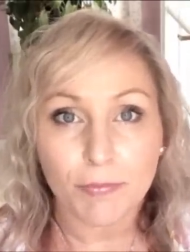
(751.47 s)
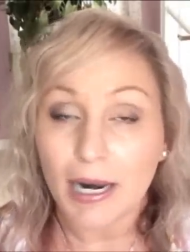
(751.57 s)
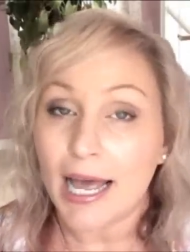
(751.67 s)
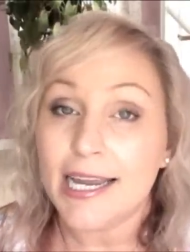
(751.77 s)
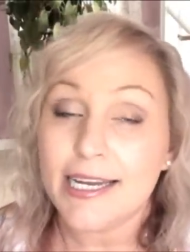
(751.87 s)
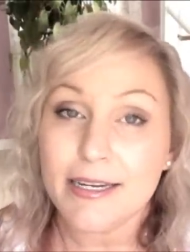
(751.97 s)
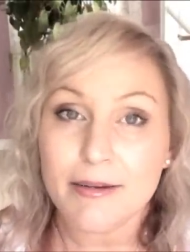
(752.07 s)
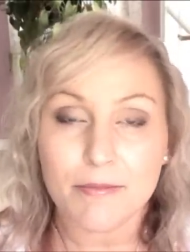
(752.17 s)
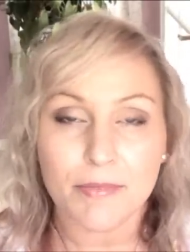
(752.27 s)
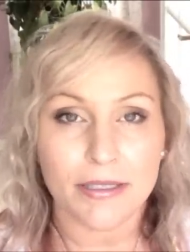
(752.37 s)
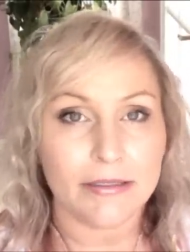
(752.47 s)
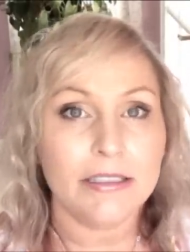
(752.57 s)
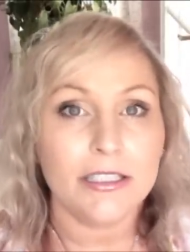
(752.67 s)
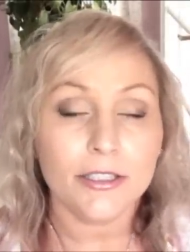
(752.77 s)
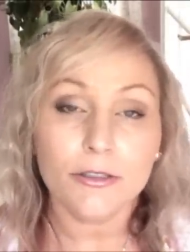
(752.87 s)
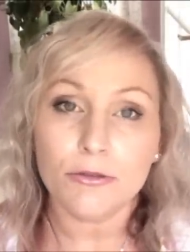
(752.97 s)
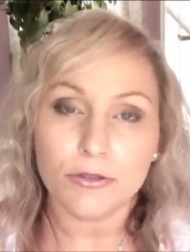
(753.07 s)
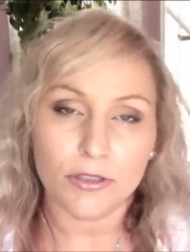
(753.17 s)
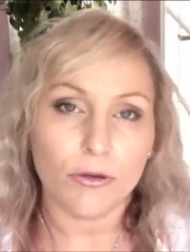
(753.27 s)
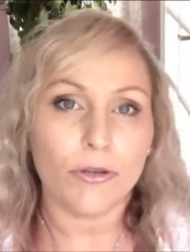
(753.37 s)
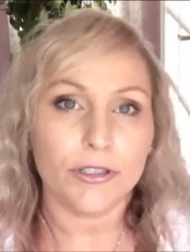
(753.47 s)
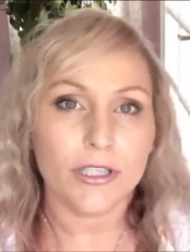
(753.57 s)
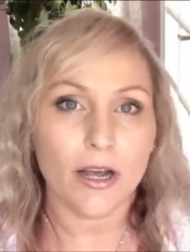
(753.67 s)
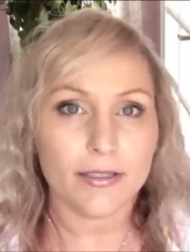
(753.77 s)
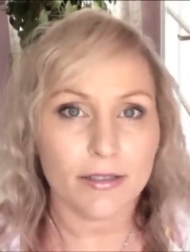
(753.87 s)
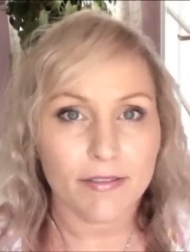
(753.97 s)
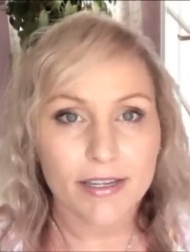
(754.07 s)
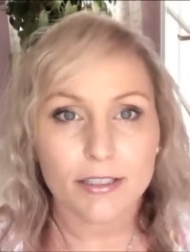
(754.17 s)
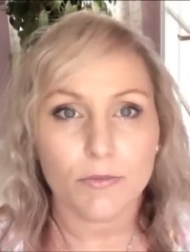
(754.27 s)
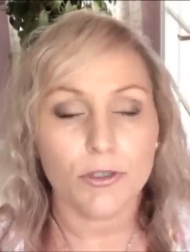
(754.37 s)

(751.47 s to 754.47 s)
blame and guilt and all those kinds of things.